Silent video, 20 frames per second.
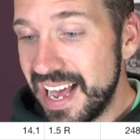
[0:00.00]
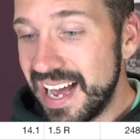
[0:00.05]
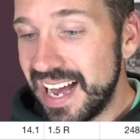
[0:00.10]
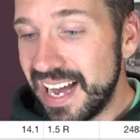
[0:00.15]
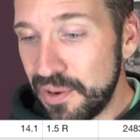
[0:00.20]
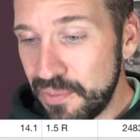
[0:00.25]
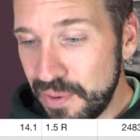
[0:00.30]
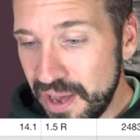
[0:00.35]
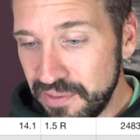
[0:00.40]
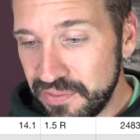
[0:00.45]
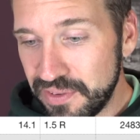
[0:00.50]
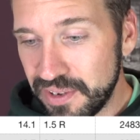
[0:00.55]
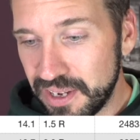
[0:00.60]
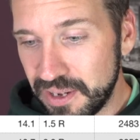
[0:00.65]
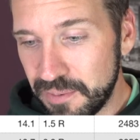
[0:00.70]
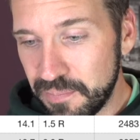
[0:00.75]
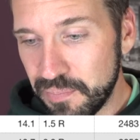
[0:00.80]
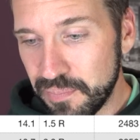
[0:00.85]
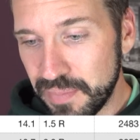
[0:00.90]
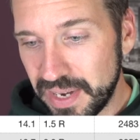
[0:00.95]

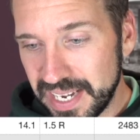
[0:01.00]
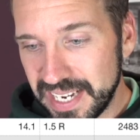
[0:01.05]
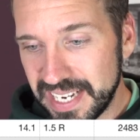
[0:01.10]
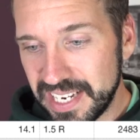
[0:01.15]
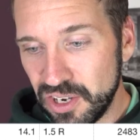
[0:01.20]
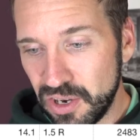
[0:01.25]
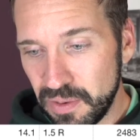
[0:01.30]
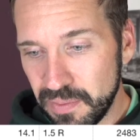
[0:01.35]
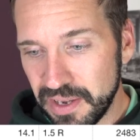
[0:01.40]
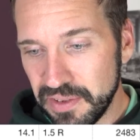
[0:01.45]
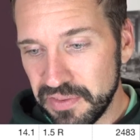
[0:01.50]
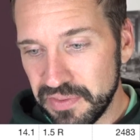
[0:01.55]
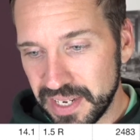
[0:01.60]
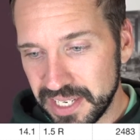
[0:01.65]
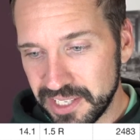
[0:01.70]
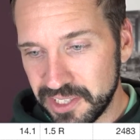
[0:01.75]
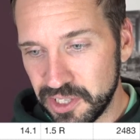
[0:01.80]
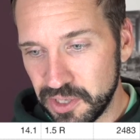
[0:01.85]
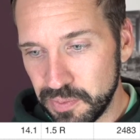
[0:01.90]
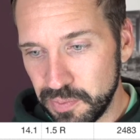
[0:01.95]
However, I got my
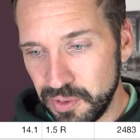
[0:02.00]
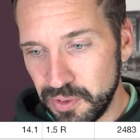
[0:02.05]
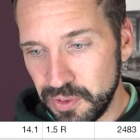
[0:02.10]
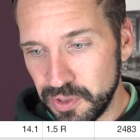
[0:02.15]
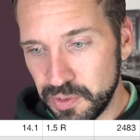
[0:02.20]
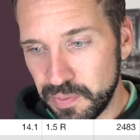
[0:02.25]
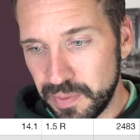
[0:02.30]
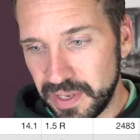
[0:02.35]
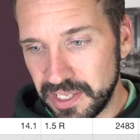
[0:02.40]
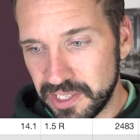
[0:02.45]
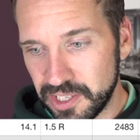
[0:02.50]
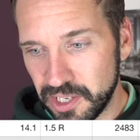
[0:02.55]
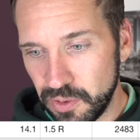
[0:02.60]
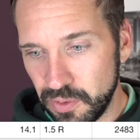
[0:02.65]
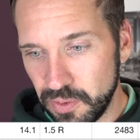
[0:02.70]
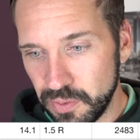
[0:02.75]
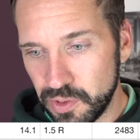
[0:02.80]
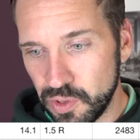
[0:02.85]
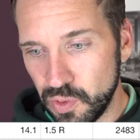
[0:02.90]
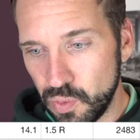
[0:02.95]
fastest ball speed,
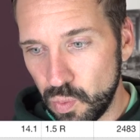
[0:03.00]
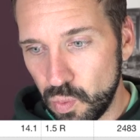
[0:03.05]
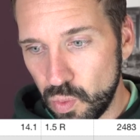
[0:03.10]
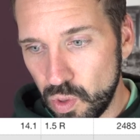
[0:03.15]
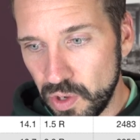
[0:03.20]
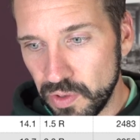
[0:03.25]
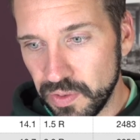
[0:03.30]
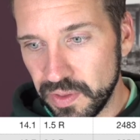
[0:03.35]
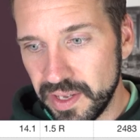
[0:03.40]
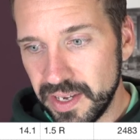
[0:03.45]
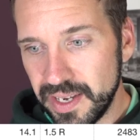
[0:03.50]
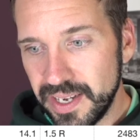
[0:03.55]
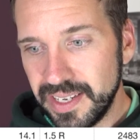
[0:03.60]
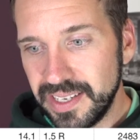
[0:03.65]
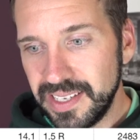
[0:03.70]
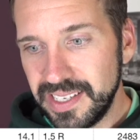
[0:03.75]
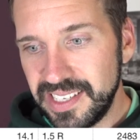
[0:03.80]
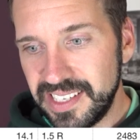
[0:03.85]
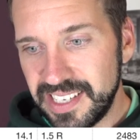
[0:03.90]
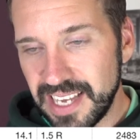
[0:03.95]
so up to
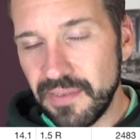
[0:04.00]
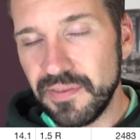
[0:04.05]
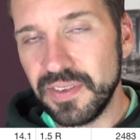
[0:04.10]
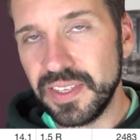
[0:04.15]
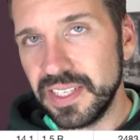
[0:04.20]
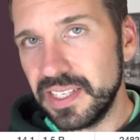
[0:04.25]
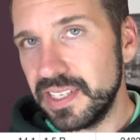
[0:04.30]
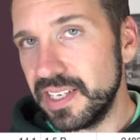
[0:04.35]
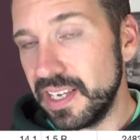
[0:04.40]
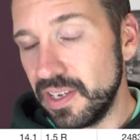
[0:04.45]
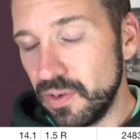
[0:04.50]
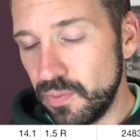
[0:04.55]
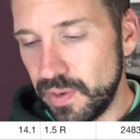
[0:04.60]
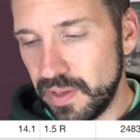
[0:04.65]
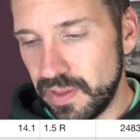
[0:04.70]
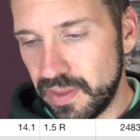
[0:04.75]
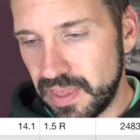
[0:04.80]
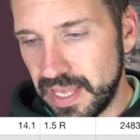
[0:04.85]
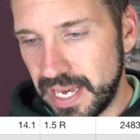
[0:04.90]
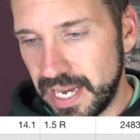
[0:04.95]
170
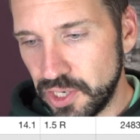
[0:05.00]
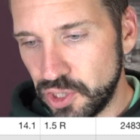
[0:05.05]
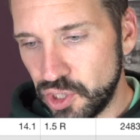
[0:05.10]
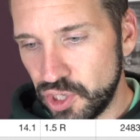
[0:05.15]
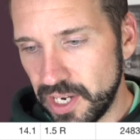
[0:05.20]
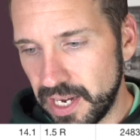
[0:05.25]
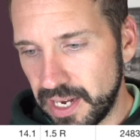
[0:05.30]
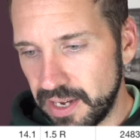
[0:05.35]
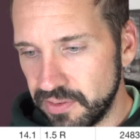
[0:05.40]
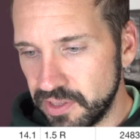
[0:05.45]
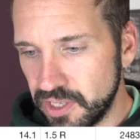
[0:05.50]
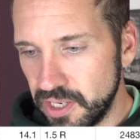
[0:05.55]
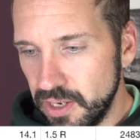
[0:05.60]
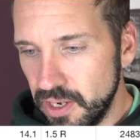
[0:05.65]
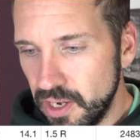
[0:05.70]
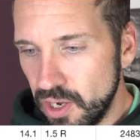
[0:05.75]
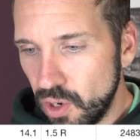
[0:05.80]
with that shaft.